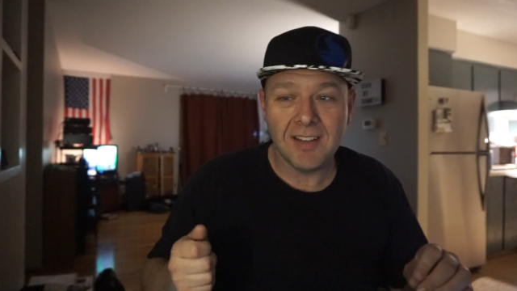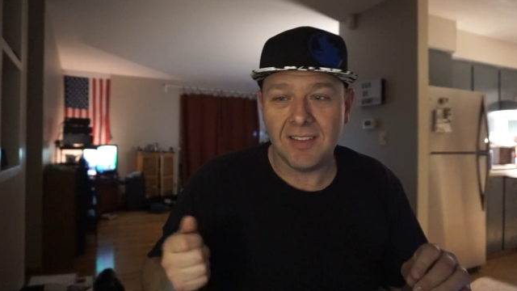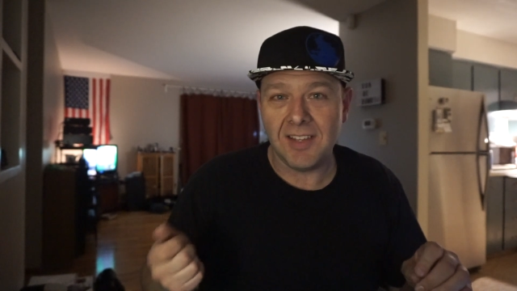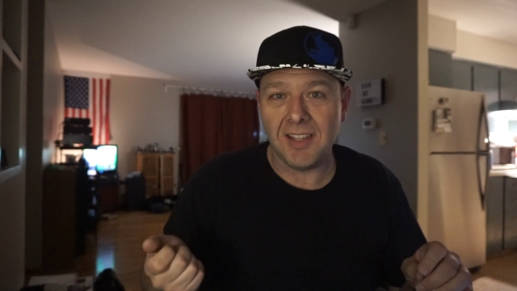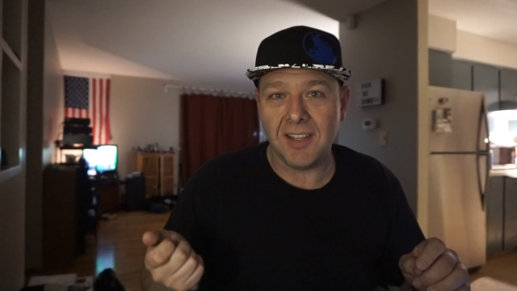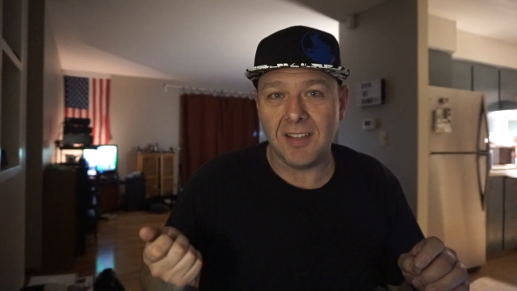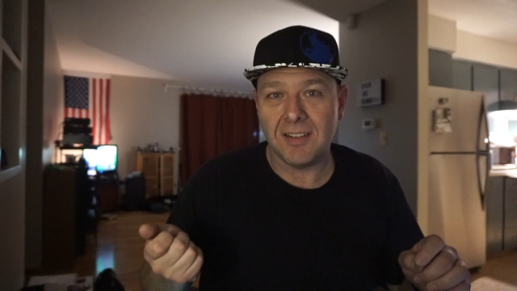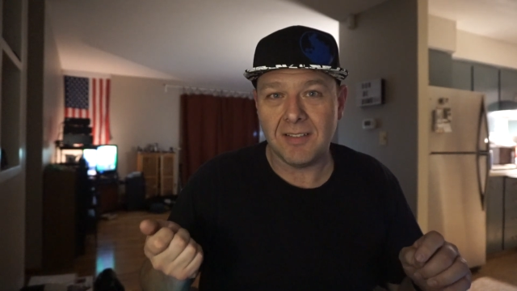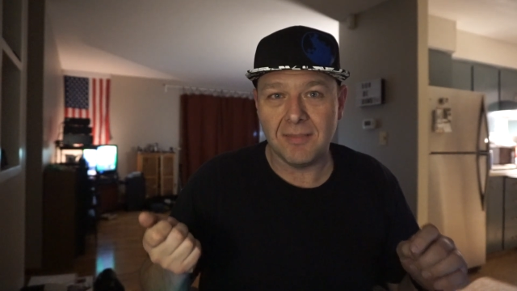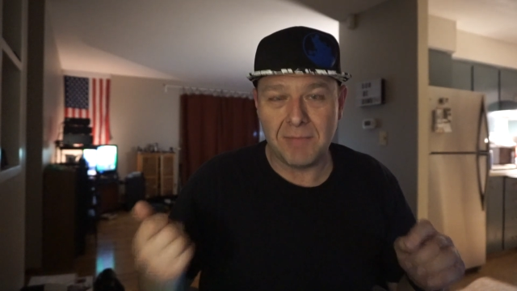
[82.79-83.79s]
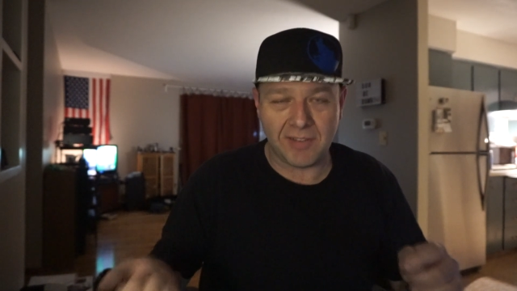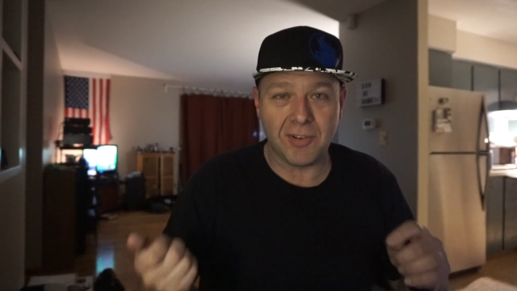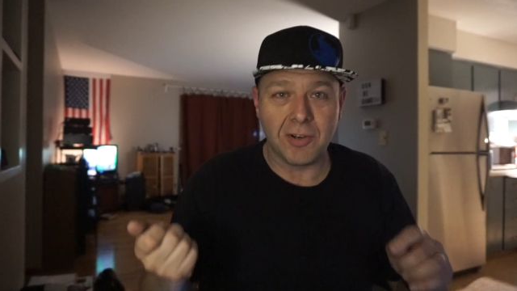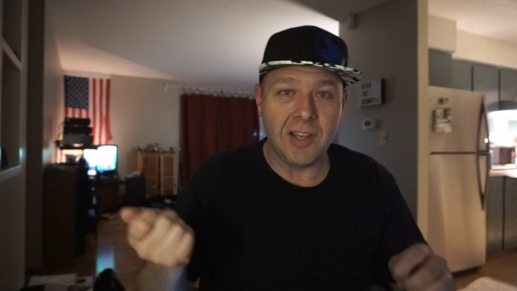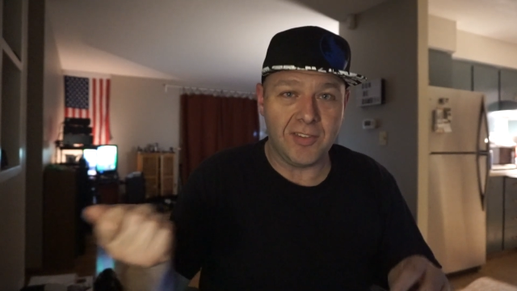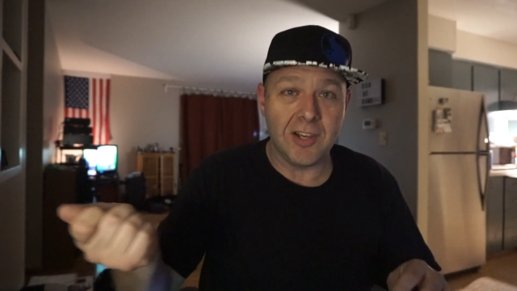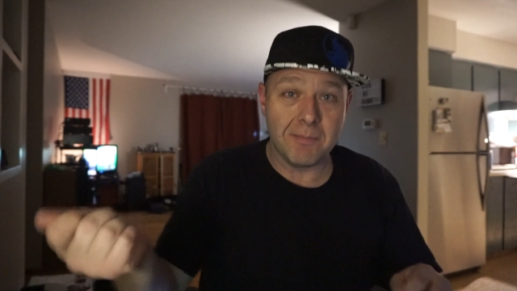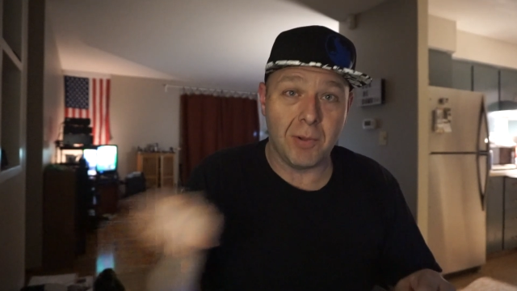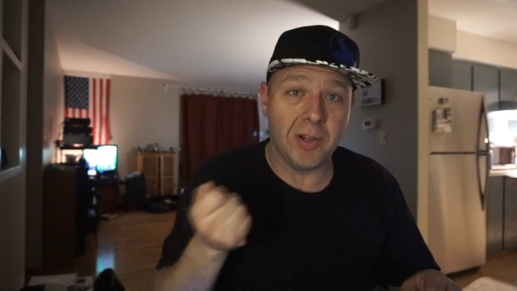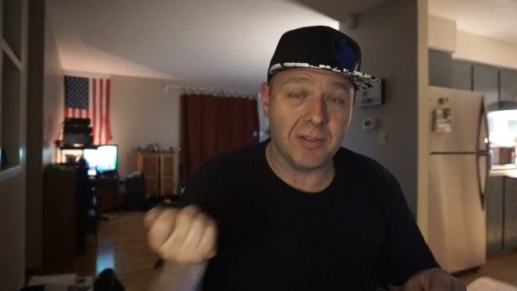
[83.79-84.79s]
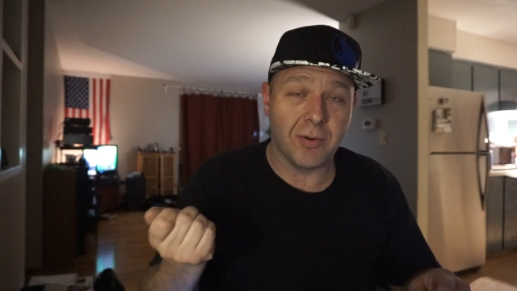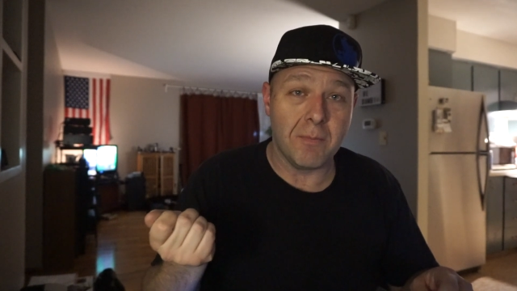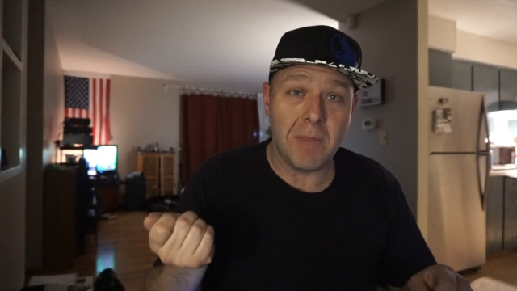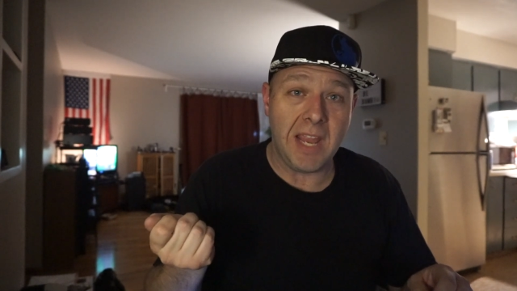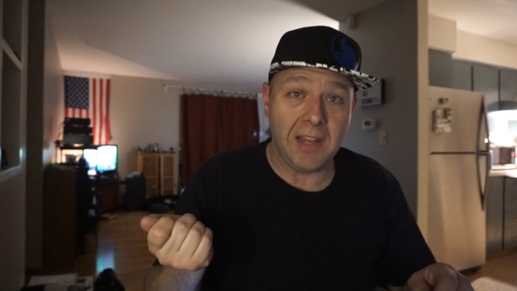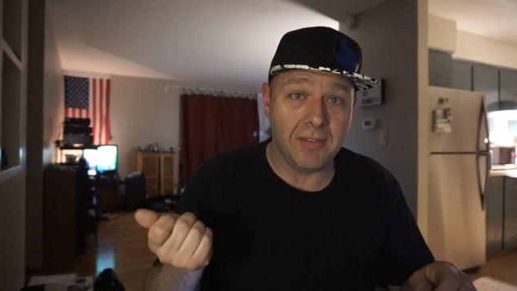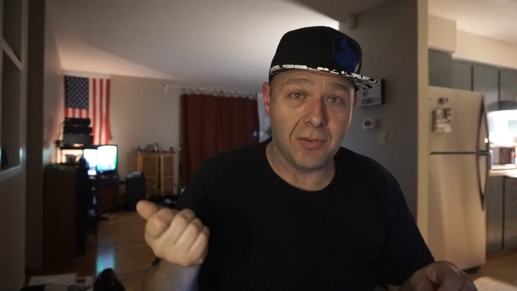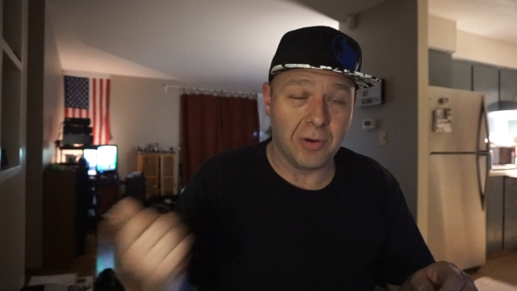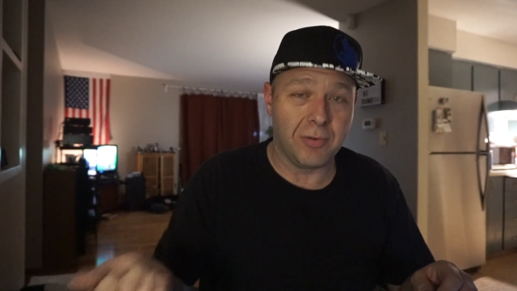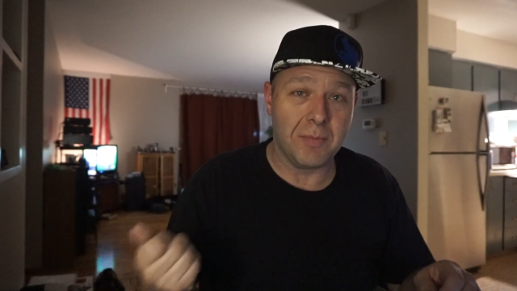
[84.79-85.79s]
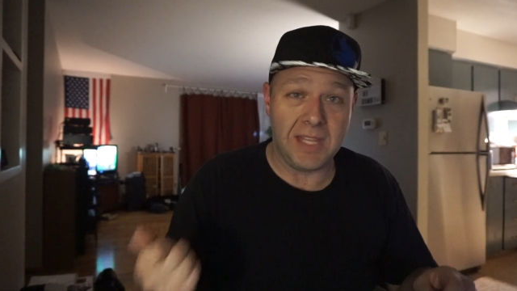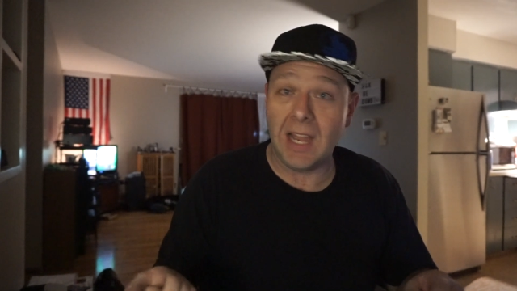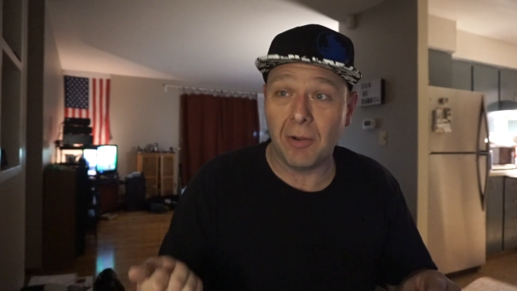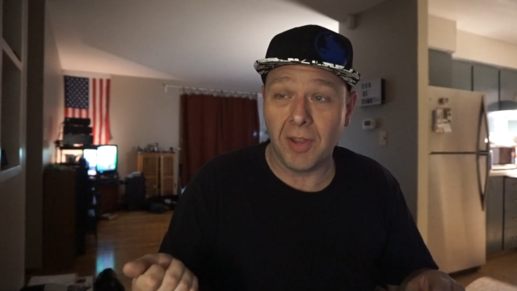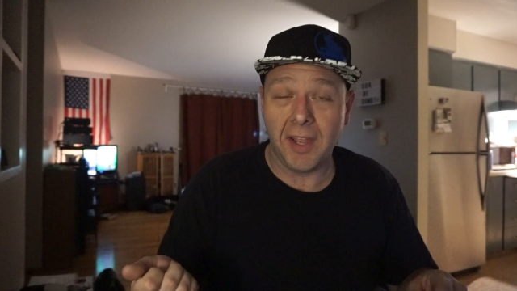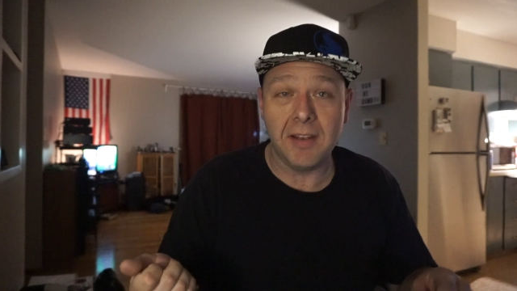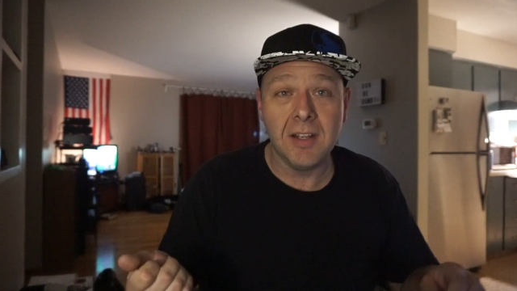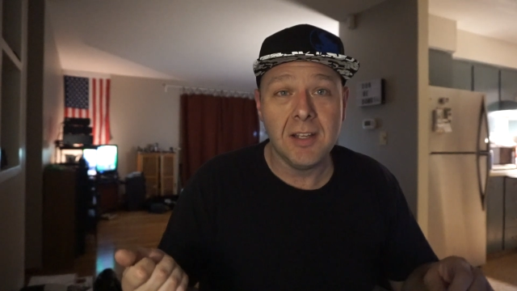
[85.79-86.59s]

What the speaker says: The mixer is unplugged from mains or from the outlet,